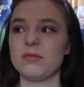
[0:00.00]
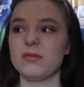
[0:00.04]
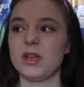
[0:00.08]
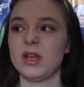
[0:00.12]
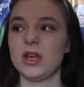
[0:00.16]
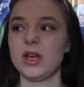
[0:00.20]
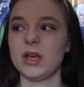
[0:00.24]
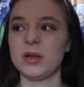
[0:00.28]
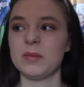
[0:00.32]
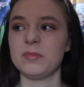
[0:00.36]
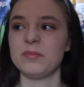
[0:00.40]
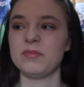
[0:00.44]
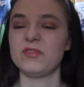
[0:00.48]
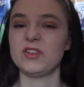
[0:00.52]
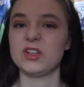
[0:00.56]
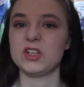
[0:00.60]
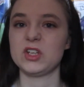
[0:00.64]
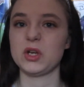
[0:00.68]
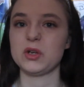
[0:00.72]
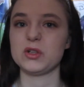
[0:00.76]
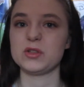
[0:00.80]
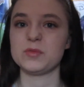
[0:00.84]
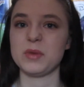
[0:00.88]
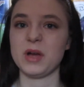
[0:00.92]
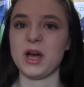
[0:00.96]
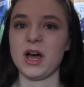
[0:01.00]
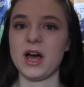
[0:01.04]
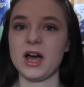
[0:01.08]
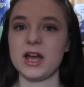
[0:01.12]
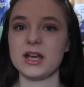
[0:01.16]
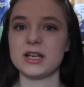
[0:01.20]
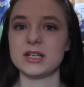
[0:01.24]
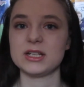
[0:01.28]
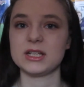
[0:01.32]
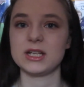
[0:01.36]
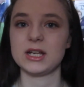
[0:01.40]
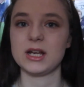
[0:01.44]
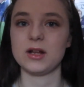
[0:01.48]
videos
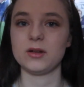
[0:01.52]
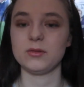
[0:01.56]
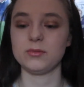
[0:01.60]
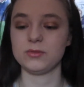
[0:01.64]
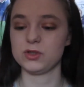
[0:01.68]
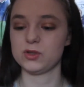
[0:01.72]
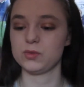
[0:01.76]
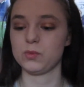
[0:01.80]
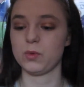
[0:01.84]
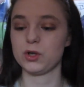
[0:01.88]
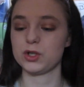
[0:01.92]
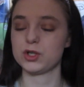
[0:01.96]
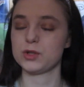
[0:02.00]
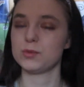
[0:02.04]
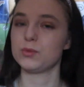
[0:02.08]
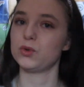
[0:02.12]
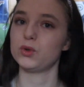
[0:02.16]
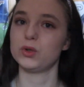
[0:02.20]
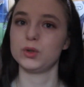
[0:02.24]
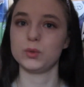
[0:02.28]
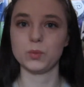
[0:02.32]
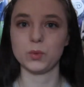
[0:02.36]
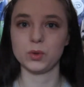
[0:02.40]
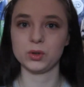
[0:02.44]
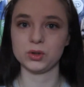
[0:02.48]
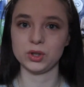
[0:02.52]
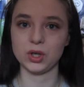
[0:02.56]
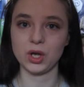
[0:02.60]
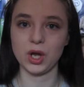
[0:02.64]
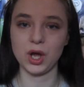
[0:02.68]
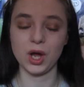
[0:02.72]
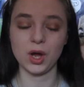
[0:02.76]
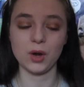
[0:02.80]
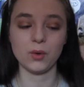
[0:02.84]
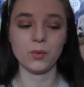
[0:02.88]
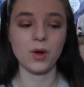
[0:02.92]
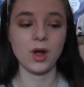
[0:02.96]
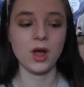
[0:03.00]
behind and I'll just watch them all in one
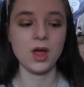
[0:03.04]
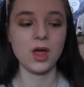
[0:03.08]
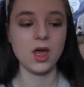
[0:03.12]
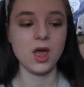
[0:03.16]
go.